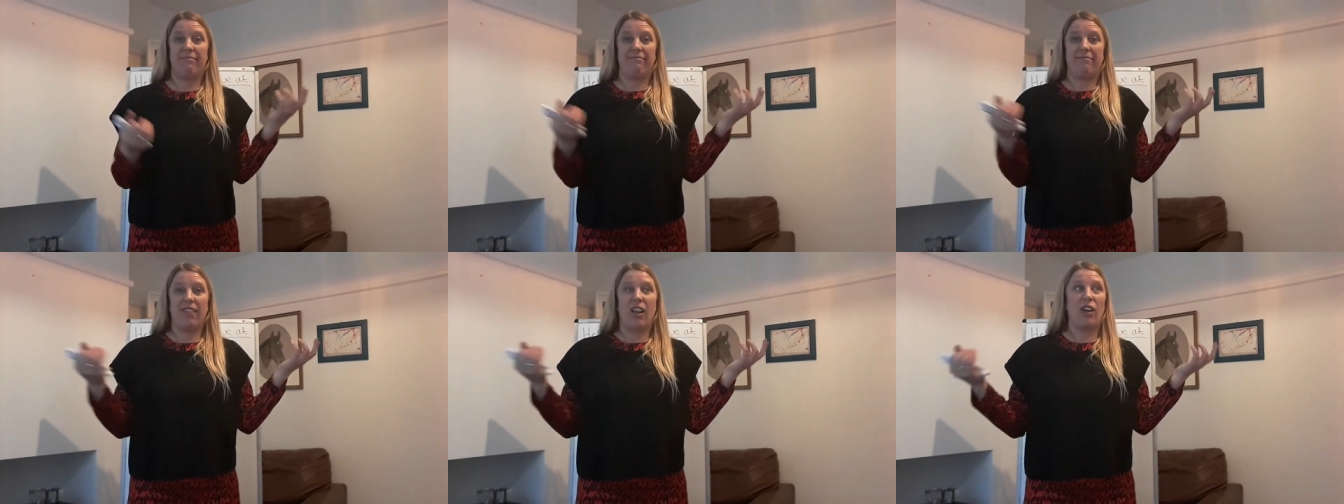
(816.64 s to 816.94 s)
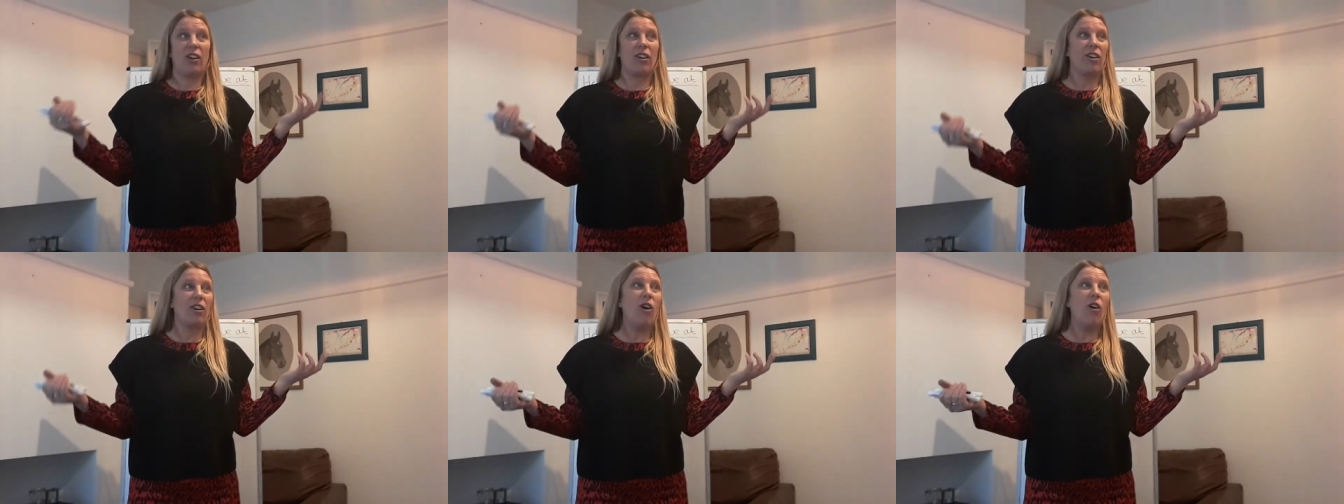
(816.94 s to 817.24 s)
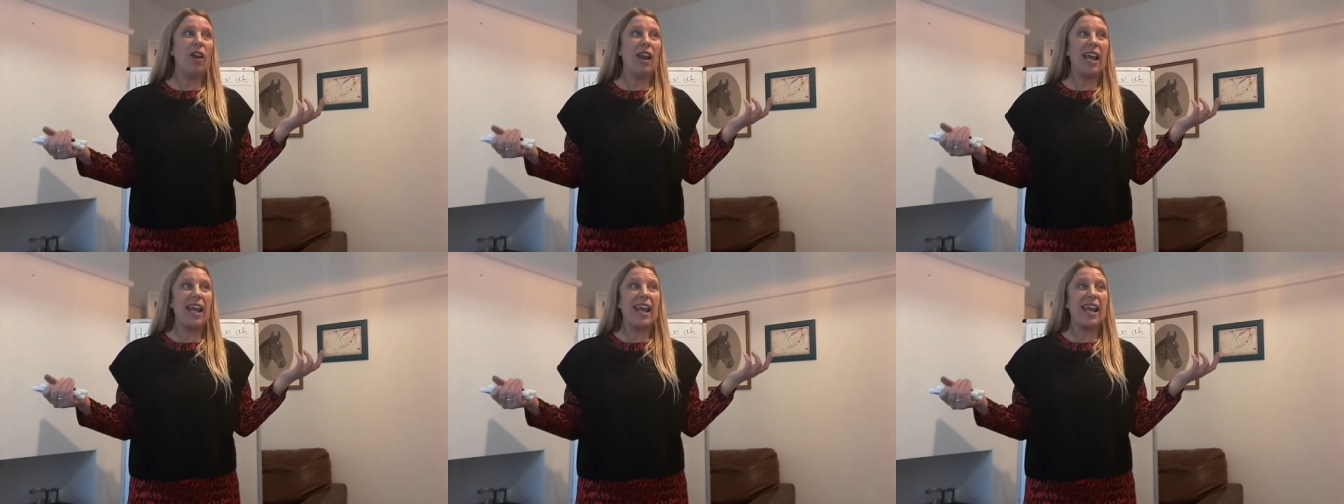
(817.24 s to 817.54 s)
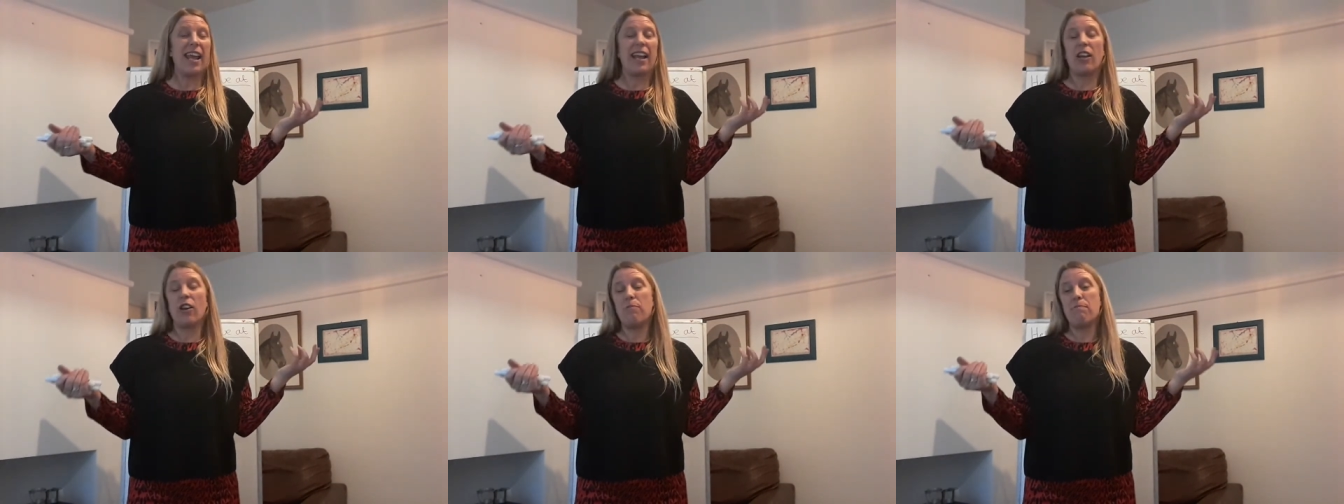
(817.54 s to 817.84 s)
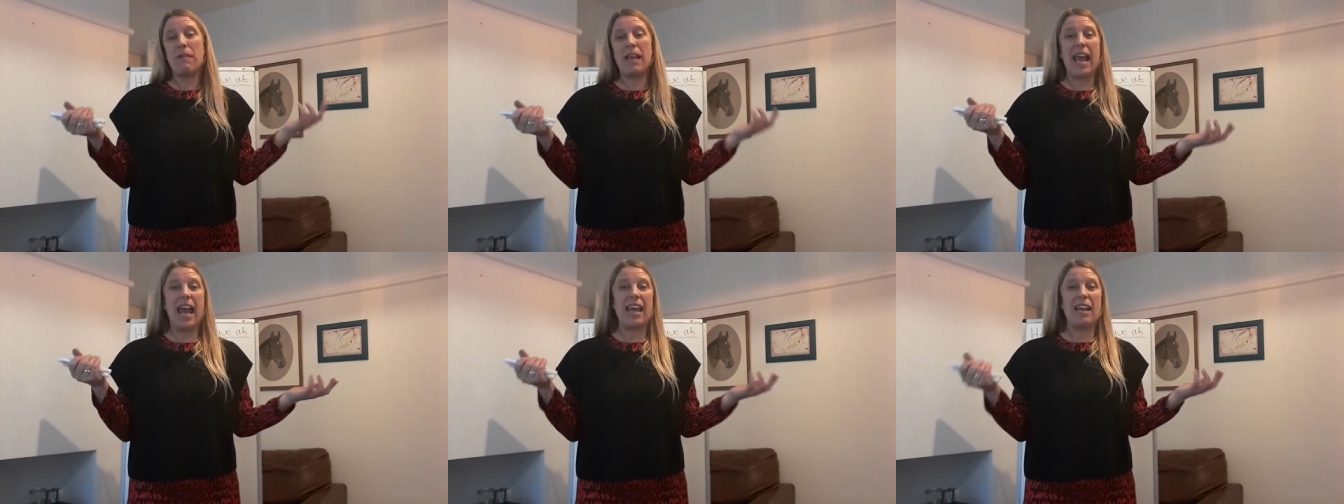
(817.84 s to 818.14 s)
a colleague. It could
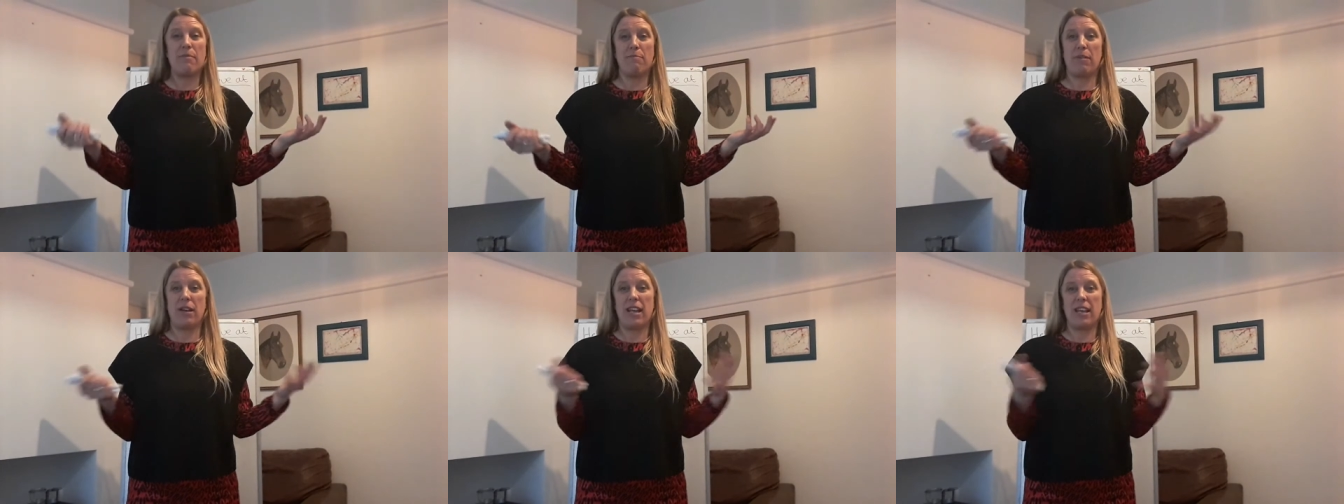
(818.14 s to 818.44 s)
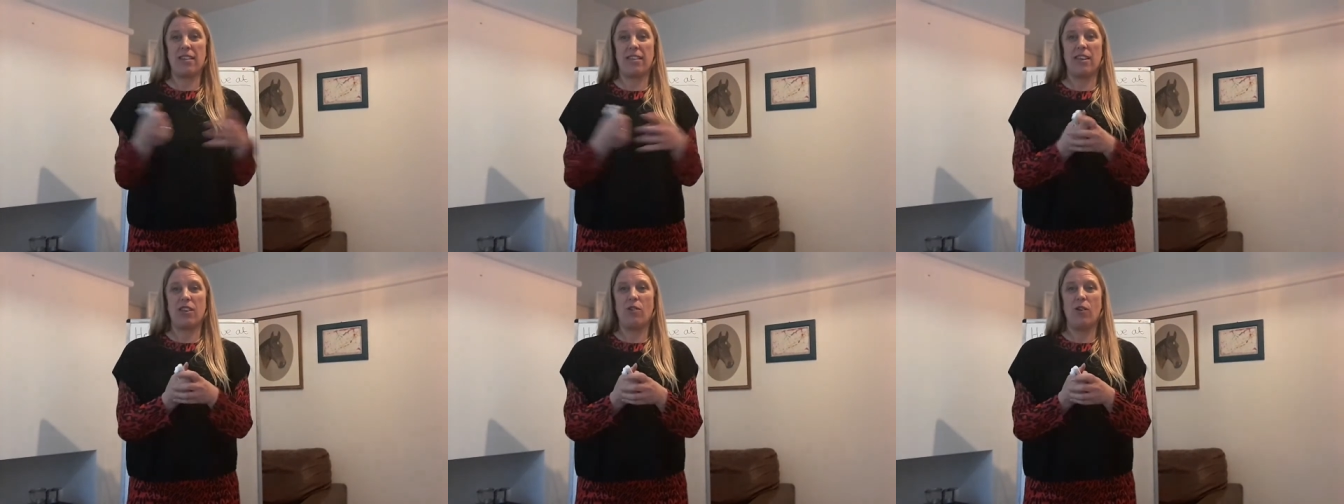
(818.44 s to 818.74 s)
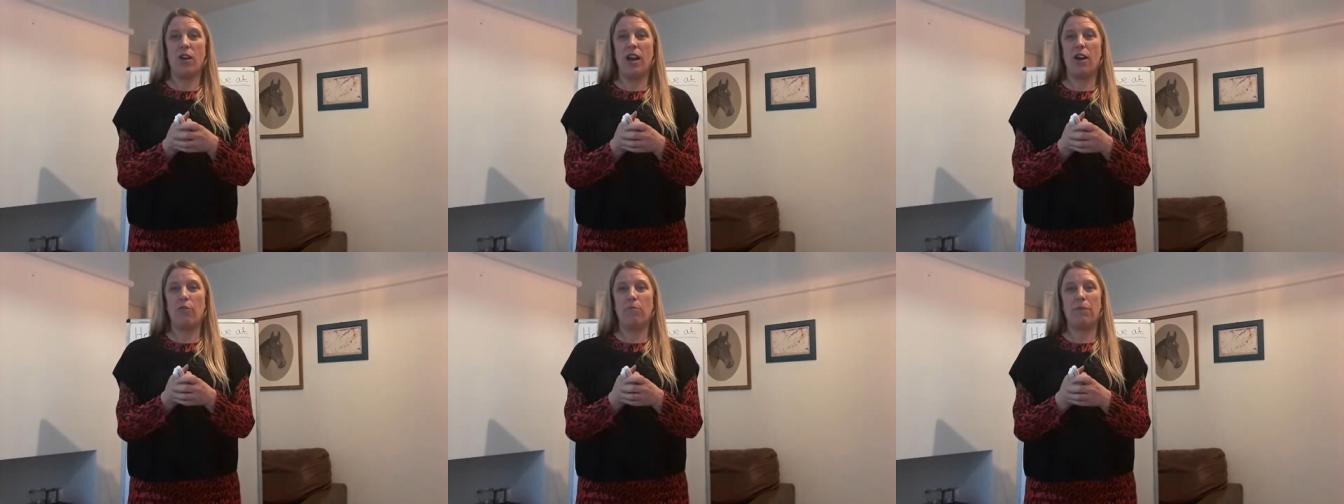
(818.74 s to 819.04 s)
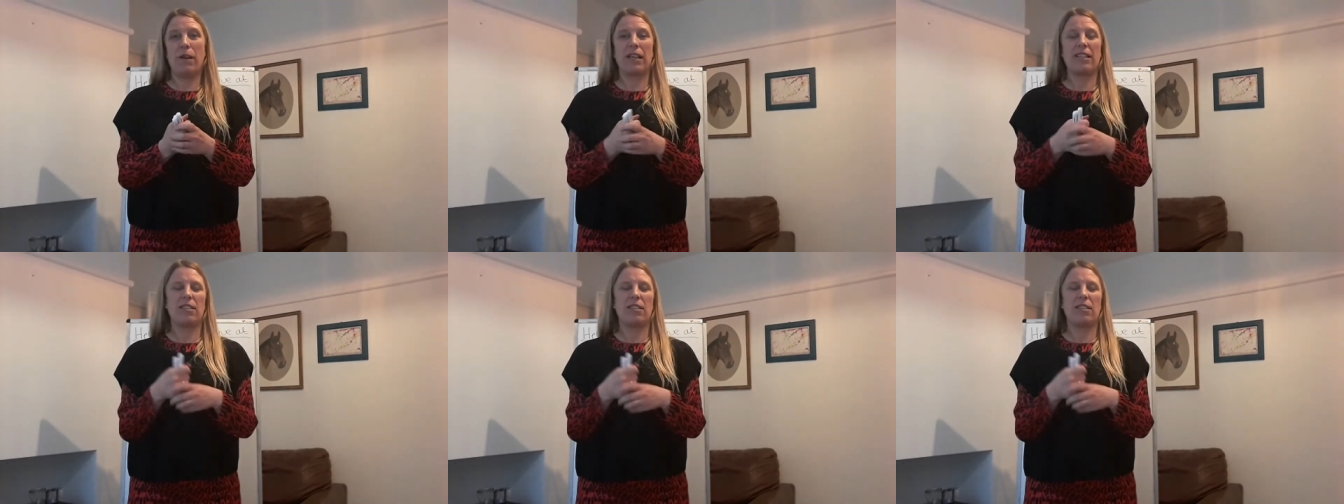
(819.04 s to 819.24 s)
be anybody that you're helping.